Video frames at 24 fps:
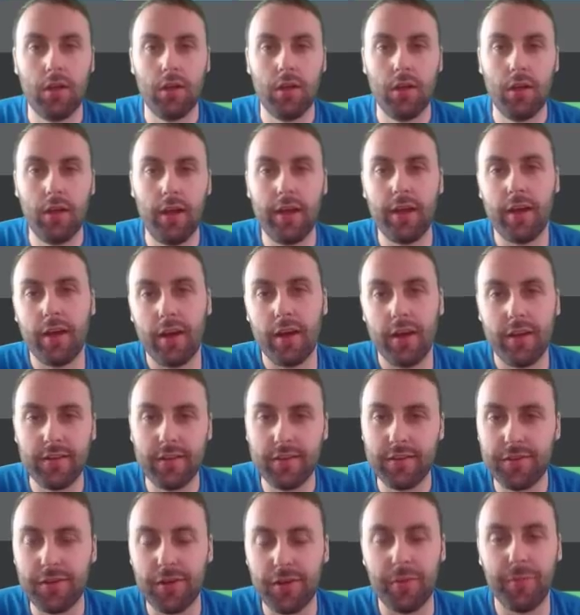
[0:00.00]
Hey guys,
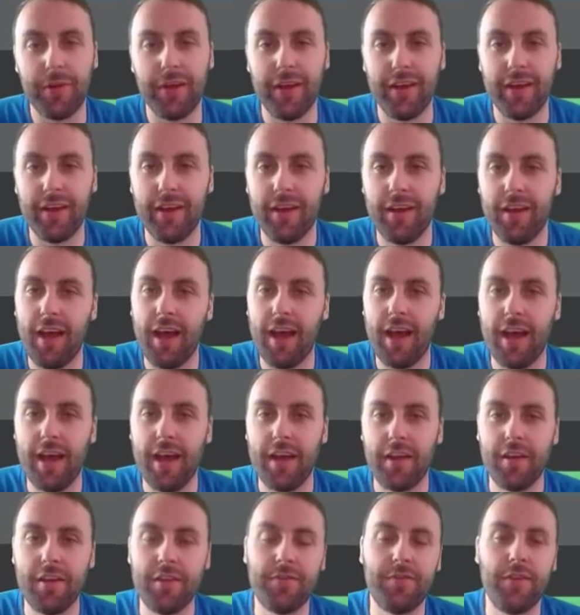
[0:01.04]
it's Tom here, and
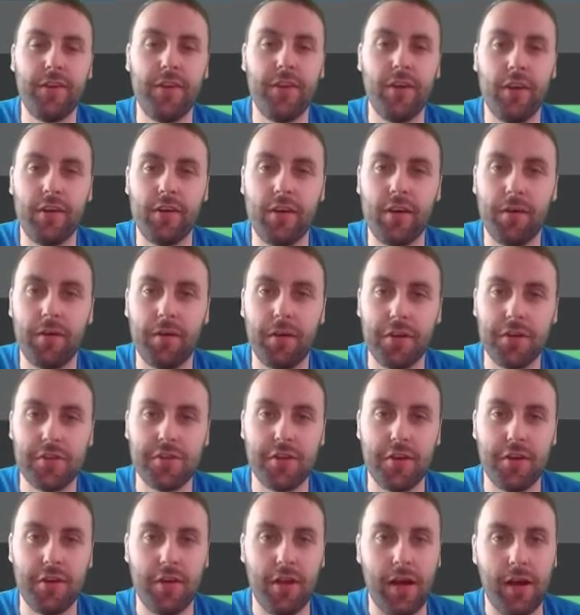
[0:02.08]
in this video I'm going to show
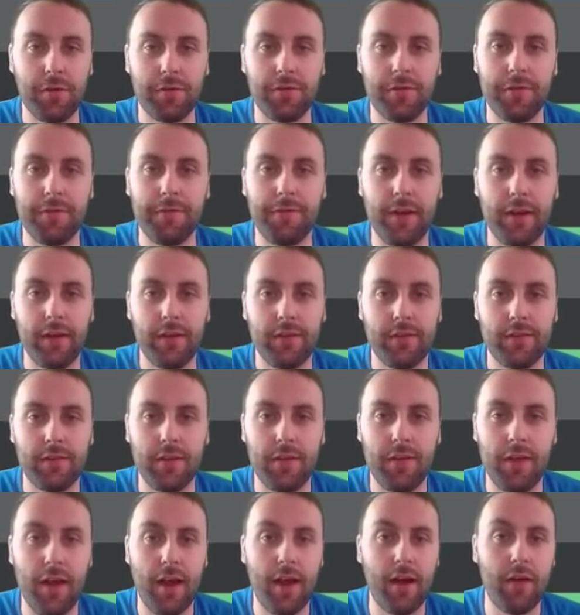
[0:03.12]
you how to fix
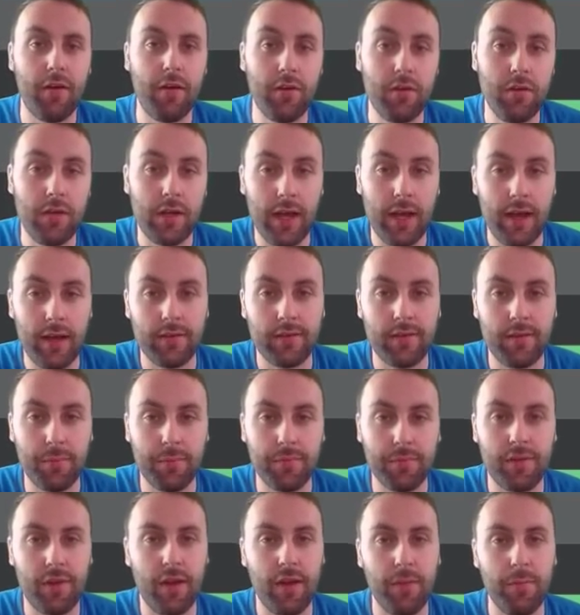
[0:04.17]
the error you get
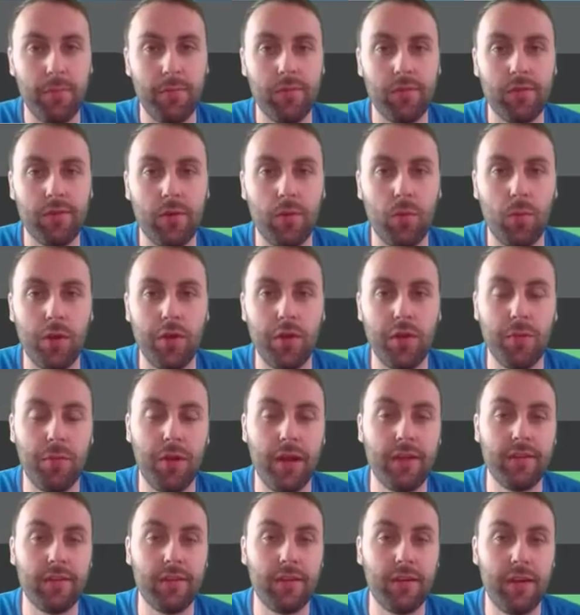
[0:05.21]
sometimes when you
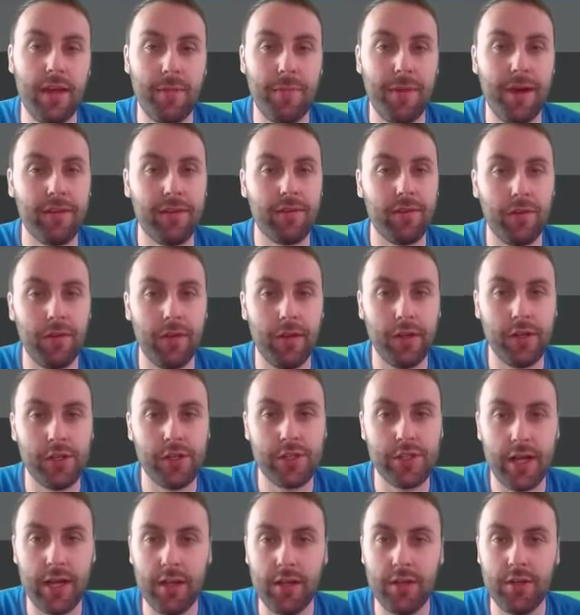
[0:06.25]
place a lay bet on the
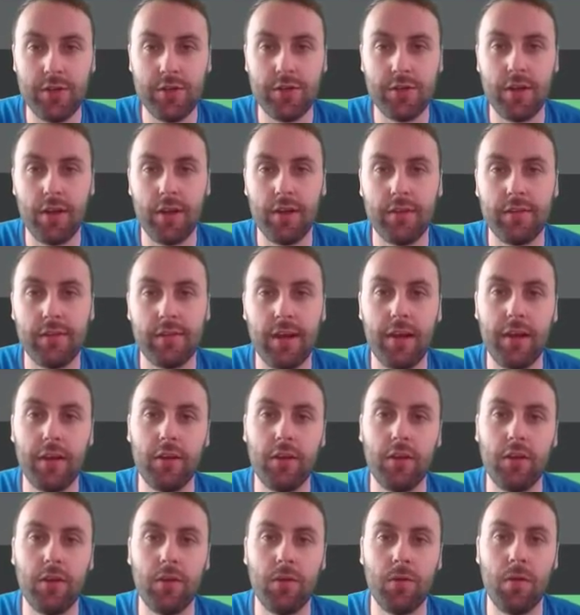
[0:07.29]
exchange telling
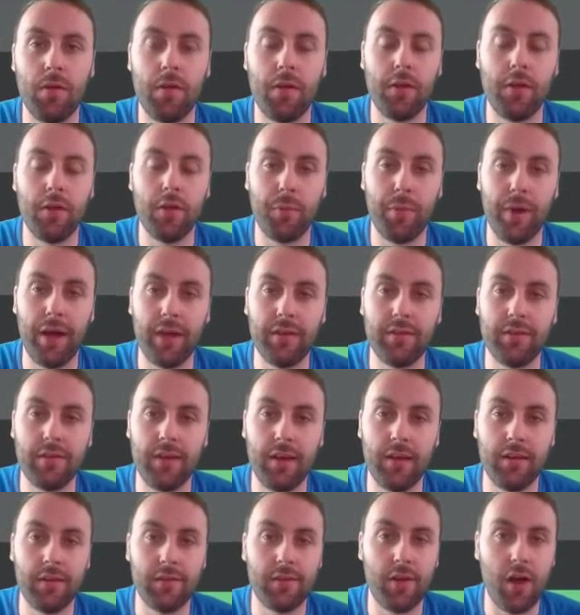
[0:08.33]
you that your bet
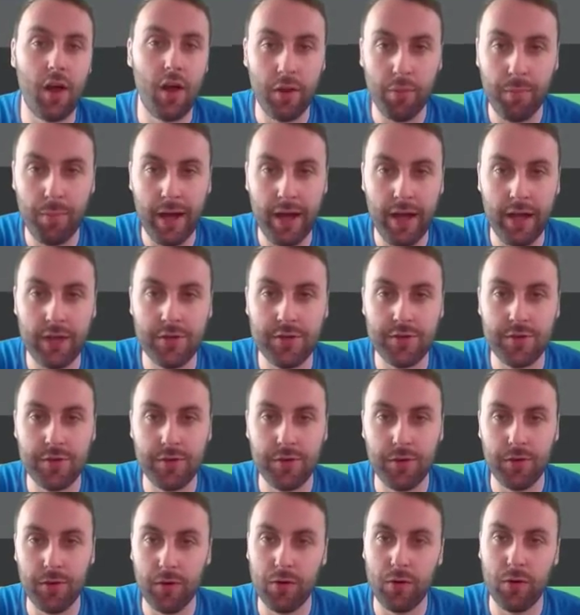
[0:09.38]
is unmatched
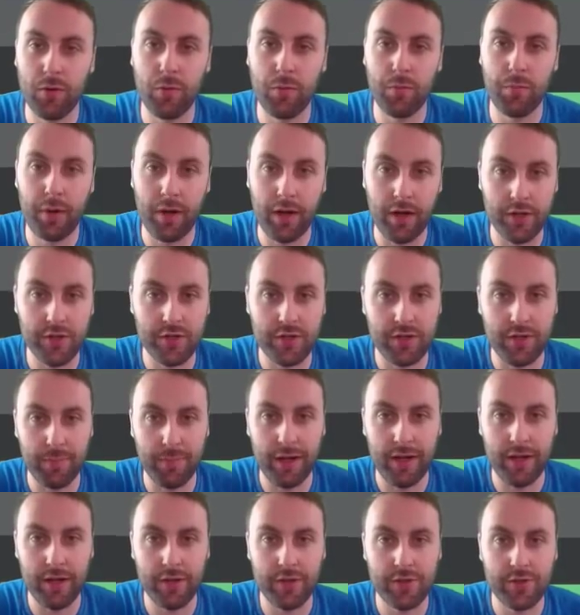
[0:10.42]
or partially
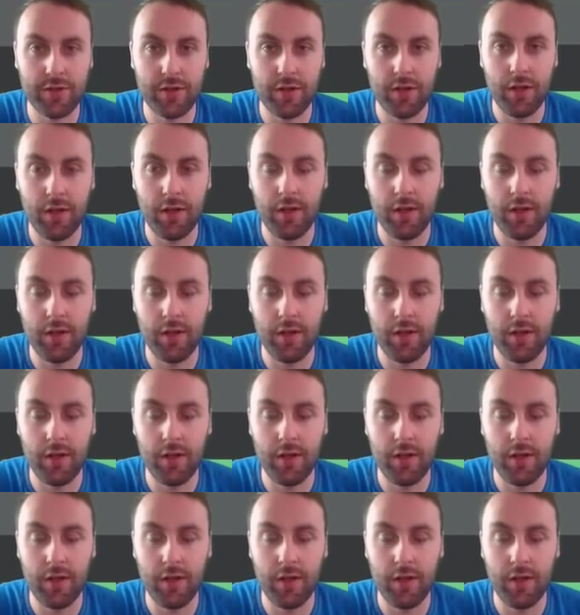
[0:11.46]
matched.